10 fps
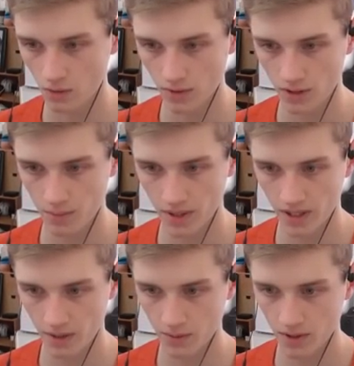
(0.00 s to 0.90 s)
We're gonna
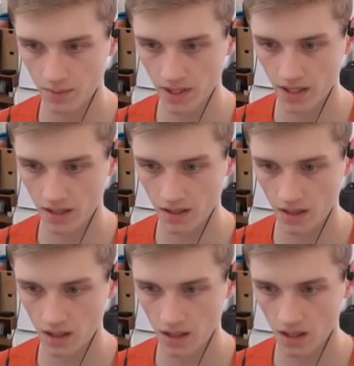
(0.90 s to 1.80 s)
pick, we're gonna
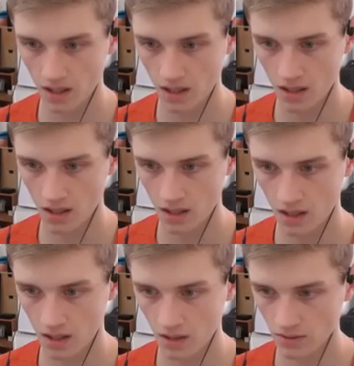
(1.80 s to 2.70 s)
pick,
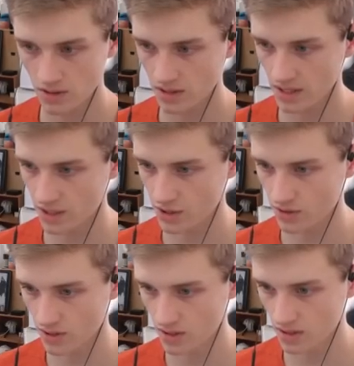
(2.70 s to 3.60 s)
uh, Yeah,
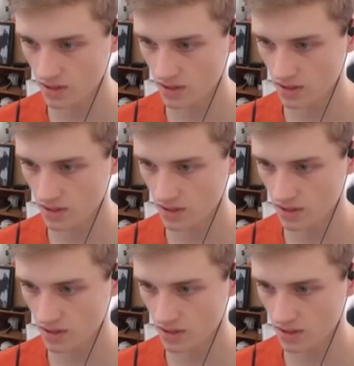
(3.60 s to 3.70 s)
sure.